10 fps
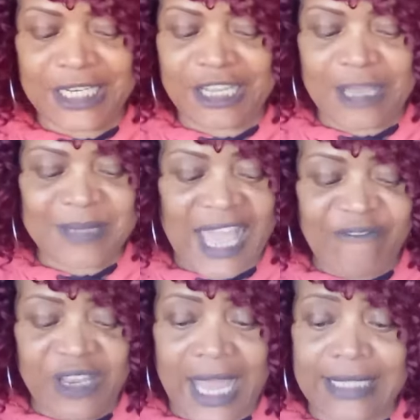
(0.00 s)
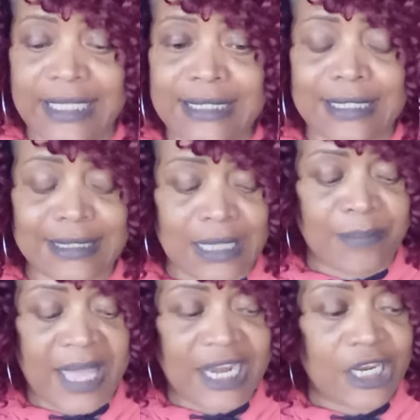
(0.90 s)
of Cups. I feel like this is
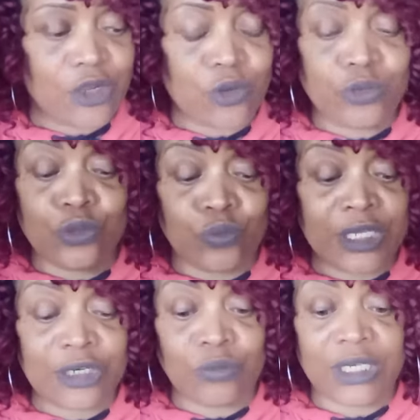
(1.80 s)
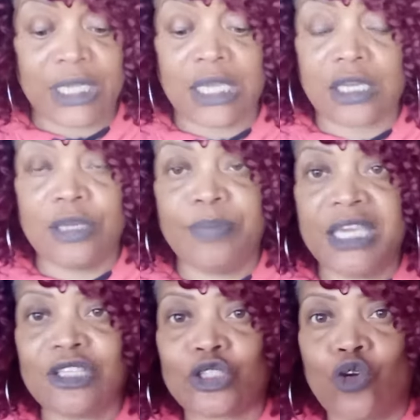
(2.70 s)
somebody here who you really, really in. Could be
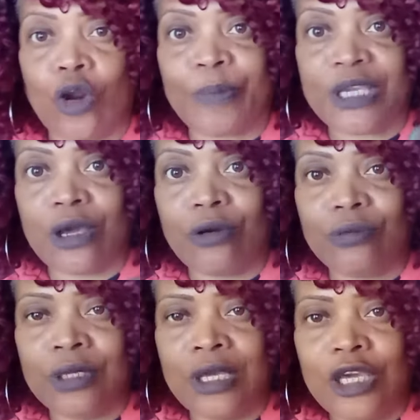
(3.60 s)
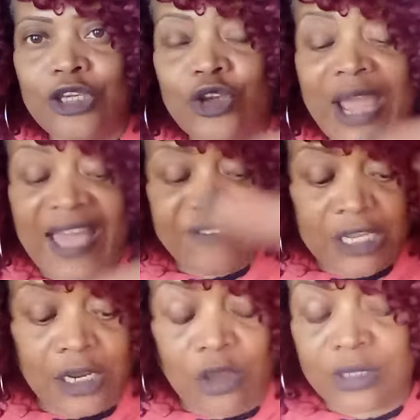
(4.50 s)
a Scorpio. You're having
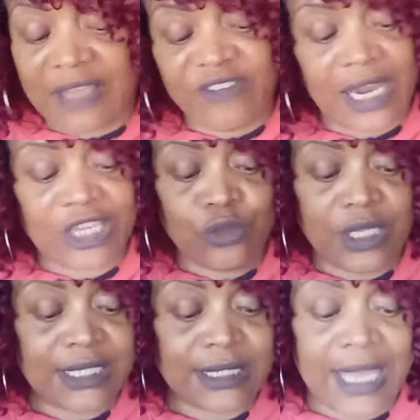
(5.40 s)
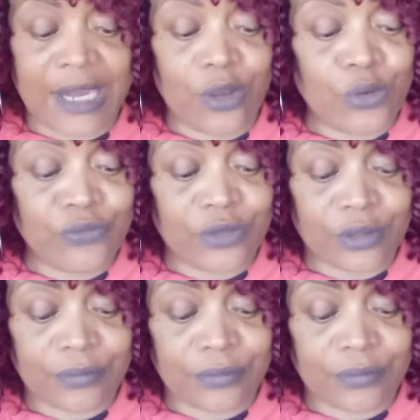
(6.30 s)
close. I feel like it's not over.